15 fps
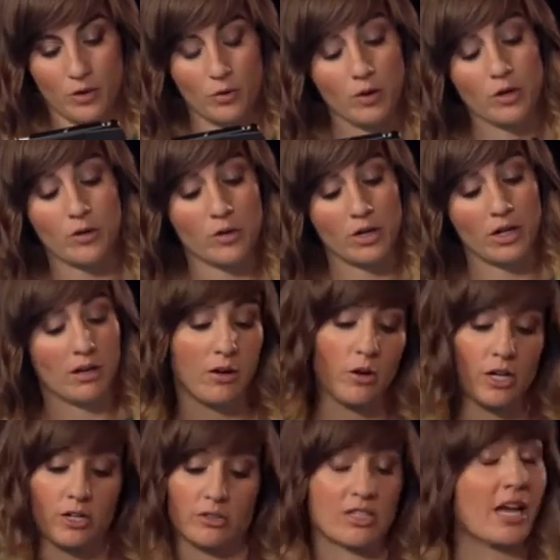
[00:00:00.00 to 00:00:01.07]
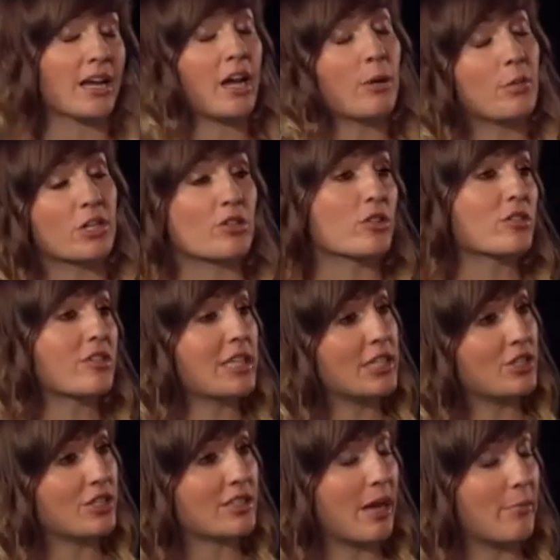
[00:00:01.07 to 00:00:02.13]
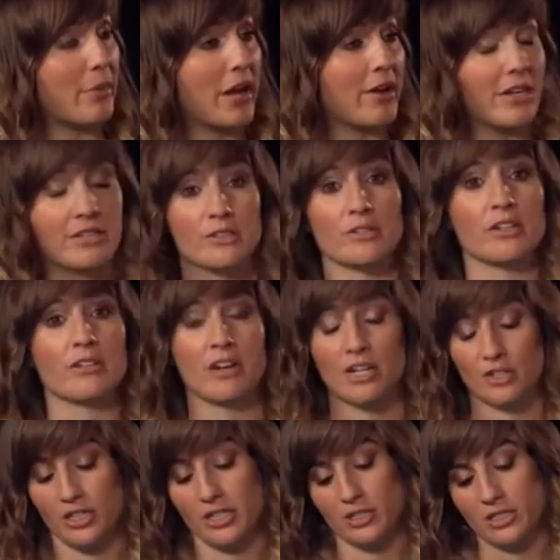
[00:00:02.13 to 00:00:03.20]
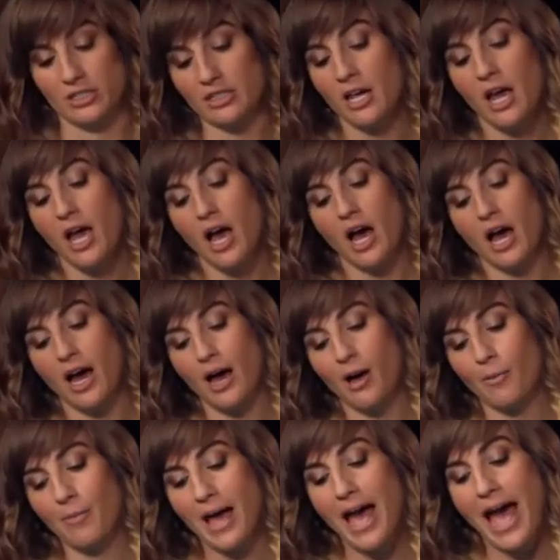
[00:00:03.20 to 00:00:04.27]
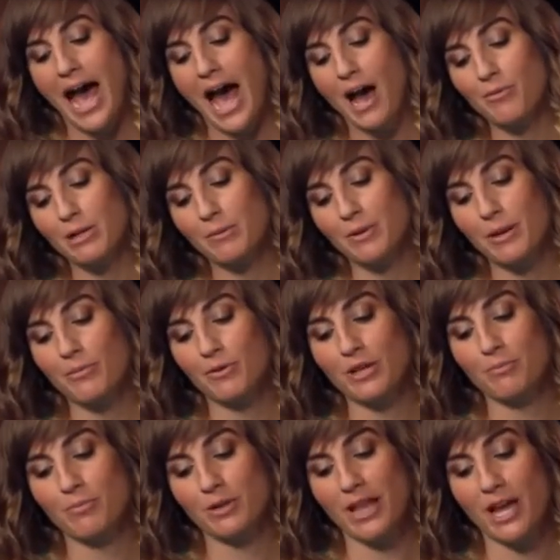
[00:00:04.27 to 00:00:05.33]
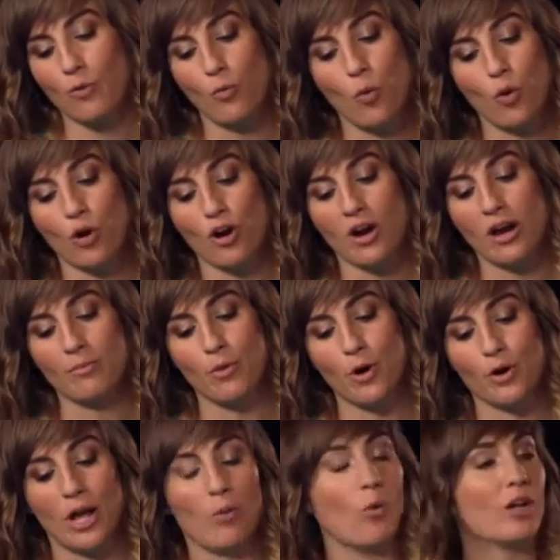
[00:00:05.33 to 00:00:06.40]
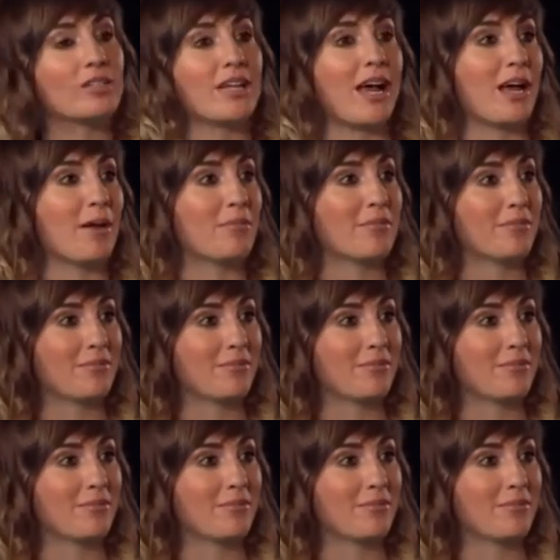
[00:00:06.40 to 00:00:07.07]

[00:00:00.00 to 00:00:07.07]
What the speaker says: who according to his icon picture looks like he just got married, so congratulations. How many people can play war mode at one time?